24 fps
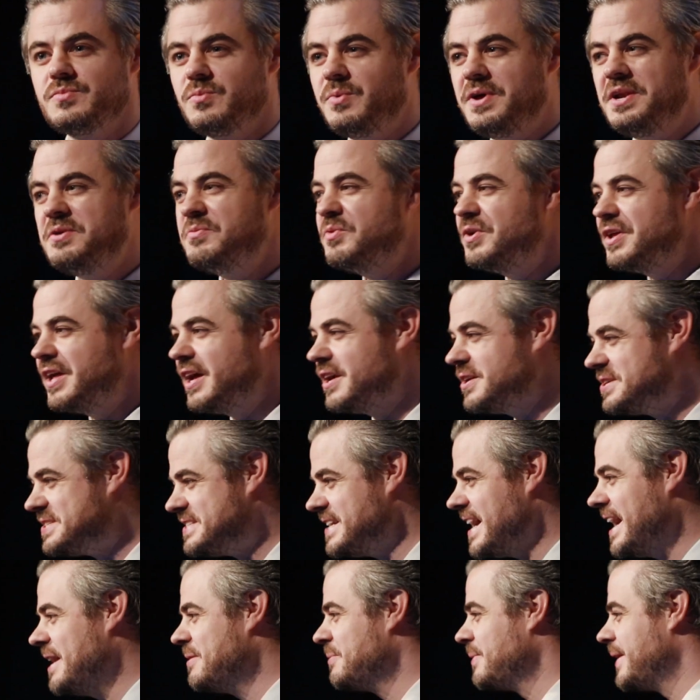We didn't really
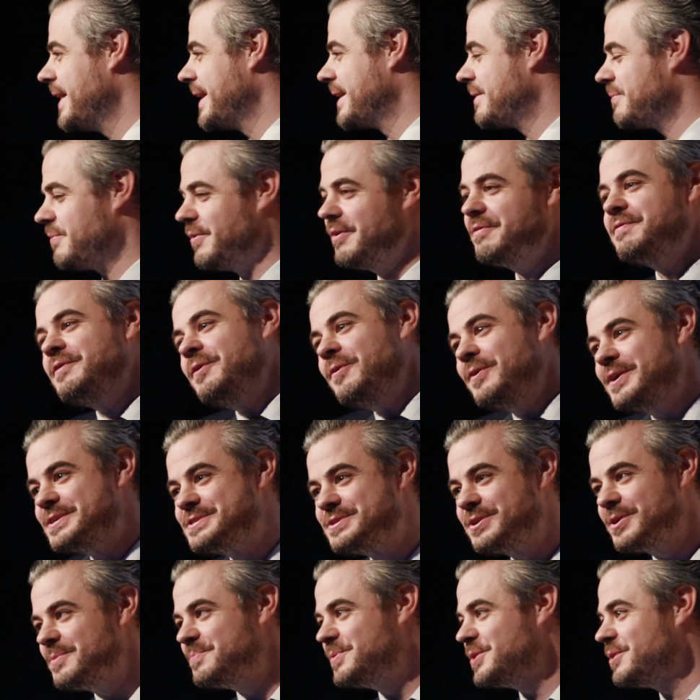understand. We're like, well, of
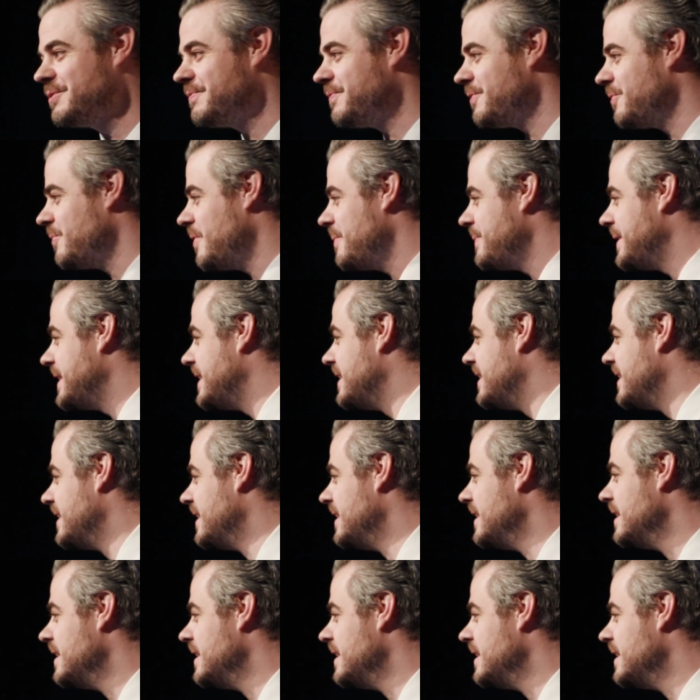course, you're a beautiful woman.